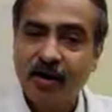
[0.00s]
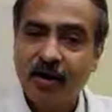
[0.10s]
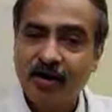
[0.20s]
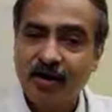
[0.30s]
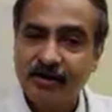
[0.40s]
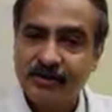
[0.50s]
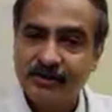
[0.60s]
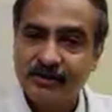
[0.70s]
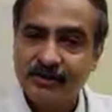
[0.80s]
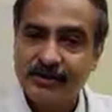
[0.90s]
or
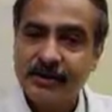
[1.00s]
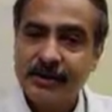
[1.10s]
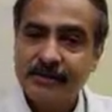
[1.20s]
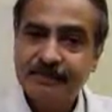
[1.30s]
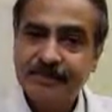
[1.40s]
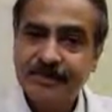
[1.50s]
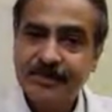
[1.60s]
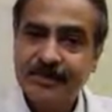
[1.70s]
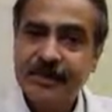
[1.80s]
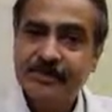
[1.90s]
concretion
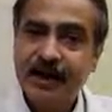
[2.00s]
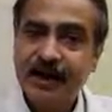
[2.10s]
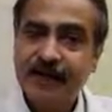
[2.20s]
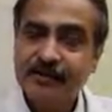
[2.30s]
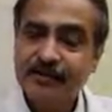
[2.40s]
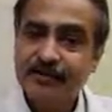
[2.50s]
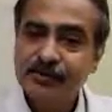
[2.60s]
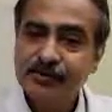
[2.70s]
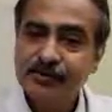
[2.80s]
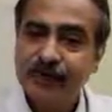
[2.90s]
present in the
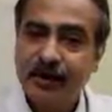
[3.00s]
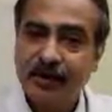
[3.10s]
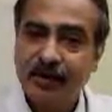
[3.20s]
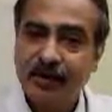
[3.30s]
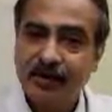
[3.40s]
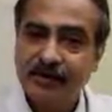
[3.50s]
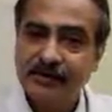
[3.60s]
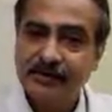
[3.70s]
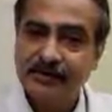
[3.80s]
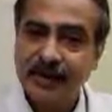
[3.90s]
outermost part
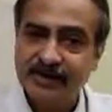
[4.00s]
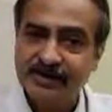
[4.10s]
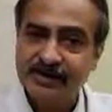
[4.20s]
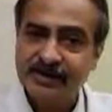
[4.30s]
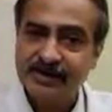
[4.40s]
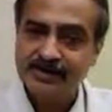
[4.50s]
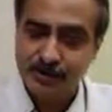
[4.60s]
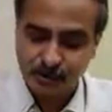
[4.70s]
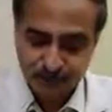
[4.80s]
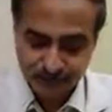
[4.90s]
of the transition
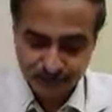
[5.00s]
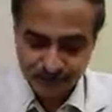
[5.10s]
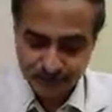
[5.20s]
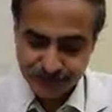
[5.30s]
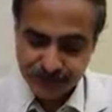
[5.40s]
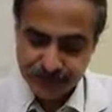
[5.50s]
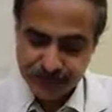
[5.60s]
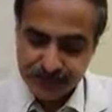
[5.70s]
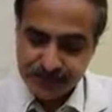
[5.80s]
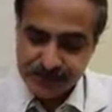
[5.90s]
zone.
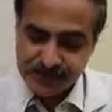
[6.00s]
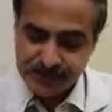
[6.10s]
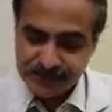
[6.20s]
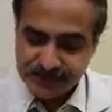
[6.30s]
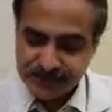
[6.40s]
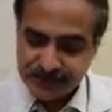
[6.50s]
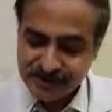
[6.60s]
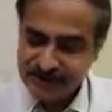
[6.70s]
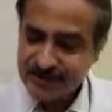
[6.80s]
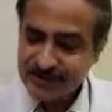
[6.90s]
Next
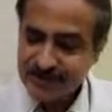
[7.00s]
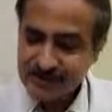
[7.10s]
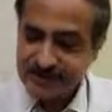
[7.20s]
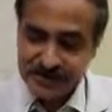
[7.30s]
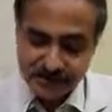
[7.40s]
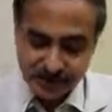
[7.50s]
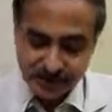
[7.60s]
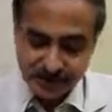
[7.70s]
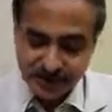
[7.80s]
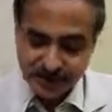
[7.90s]
question:
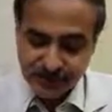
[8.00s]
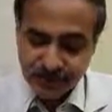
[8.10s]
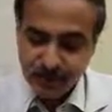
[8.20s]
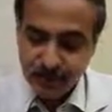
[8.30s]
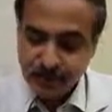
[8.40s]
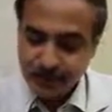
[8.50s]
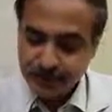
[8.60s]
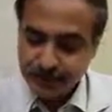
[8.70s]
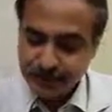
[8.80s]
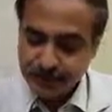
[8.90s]
doctor, how
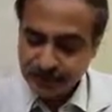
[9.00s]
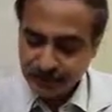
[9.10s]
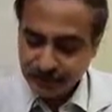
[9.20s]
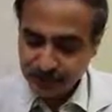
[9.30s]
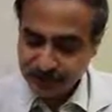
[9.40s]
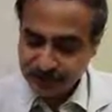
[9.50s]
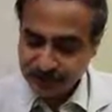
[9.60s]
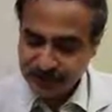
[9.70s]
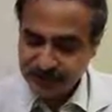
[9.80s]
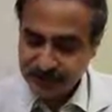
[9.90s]
appearance of
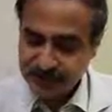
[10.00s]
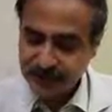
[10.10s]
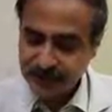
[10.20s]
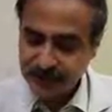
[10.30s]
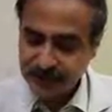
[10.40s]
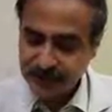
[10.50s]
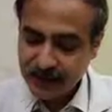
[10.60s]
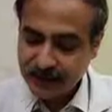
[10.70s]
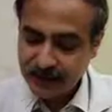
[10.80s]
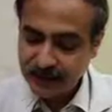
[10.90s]
prostatic
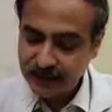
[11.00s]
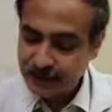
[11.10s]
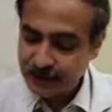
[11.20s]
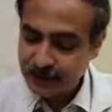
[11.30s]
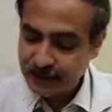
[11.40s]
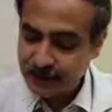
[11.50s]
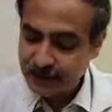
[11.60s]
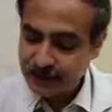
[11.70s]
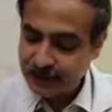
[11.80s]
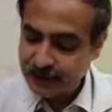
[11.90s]
calculi during
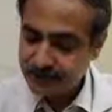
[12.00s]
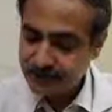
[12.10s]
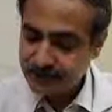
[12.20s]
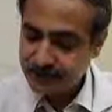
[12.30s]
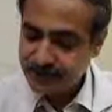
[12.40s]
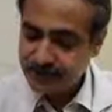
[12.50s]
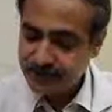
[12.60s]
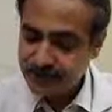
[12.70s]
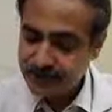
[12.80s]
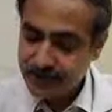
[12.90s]
TURP
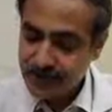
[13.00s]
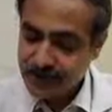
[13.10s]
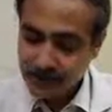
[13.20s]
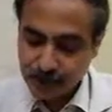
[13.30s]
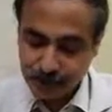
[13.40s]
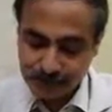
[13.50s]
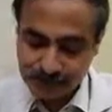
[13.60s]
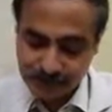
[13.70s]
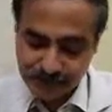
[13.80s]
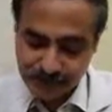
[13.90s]
indicate
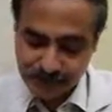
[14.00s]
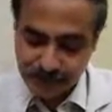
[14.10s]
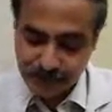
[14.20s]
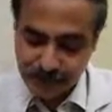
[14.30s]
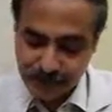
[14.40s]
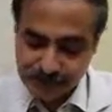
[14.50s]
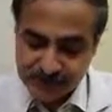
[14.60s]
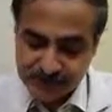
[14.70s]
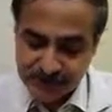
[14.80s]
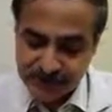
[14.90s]
closeness to
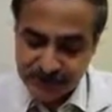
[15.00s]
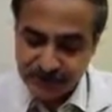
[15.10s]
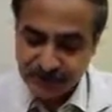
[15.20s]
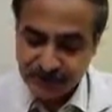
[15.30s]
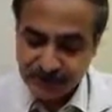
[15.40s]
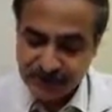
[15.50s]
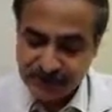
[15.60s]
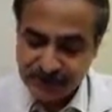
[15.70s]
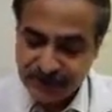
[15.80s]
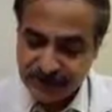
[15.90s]
surgical
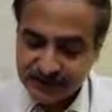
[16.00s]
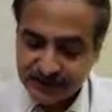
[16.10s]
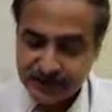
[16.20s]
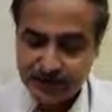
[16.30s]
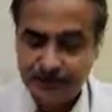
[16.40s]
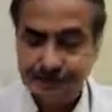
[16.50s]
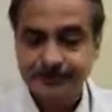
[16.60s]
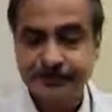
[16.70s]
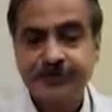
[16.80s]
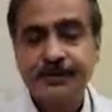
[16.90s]
prostatic capsule?
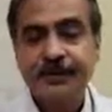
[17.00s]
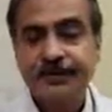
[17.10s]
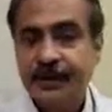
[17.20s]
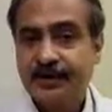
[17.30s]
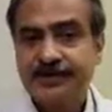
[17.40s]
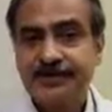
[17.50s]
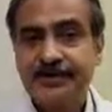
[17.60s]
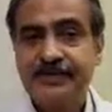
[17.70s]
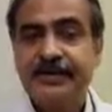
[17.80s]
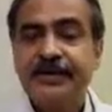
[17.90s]

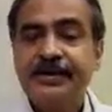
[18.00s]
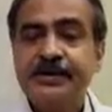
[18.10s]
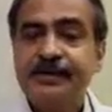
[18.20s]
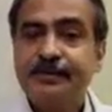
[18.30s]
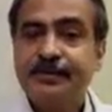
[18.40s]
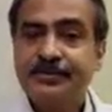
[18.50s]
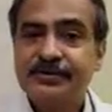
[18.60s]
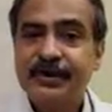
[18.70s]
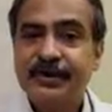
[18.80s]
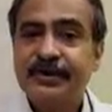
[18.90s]
Answer: sir,
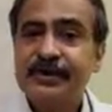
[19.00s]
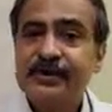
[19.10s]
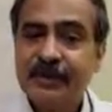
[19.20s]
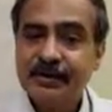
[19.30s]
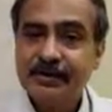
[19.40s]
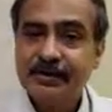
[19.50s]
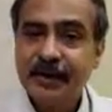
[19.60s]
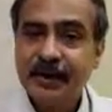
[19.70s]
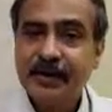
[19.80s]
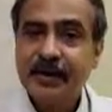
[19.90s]
prostatic
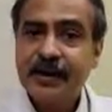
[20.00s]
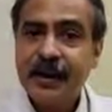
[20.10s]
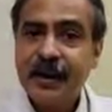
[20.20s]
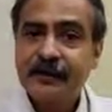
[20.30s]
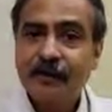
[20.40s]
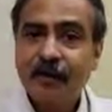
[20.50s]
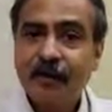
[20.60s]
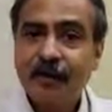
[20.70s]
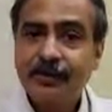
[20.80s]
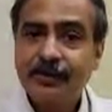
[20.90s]
calculi are
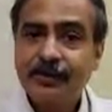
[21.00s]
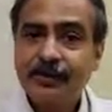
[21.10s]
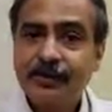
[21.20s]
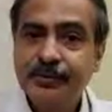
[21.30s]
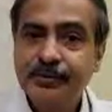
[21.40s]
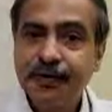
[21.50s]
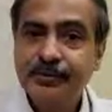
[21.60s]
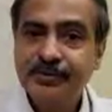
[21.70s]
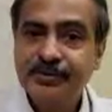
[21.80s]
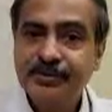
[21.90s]
formed due to
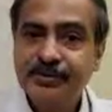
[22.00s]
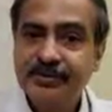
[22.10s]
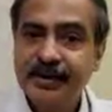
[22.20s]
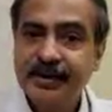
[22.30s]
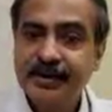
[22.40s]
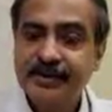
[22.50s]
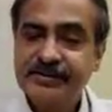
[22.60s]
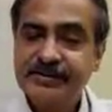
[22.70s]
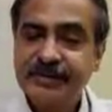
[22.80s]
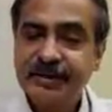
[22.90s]
compression and
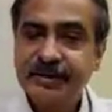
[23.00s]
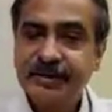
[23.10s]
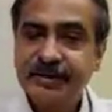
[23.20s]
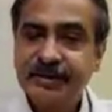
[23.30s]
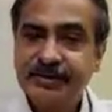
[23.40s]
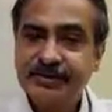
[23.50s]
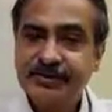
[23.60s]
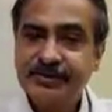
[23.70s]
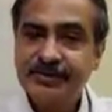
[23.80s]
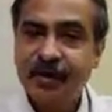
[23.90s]
hence
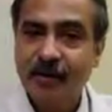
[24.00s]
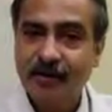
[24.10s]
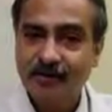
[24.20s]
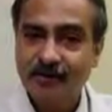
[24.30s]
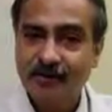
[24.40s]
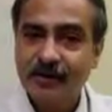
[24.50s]
solidification of